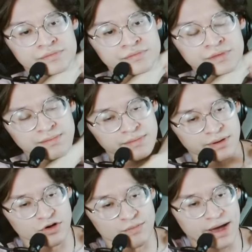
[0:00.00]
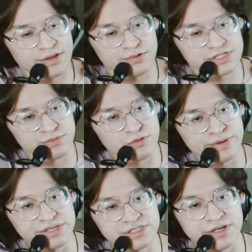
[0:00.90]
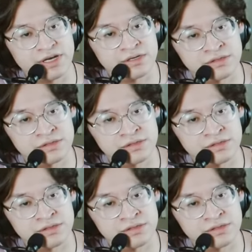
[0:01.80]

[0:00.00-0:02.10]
And maybe I'll go back and do some more Beat Sneak.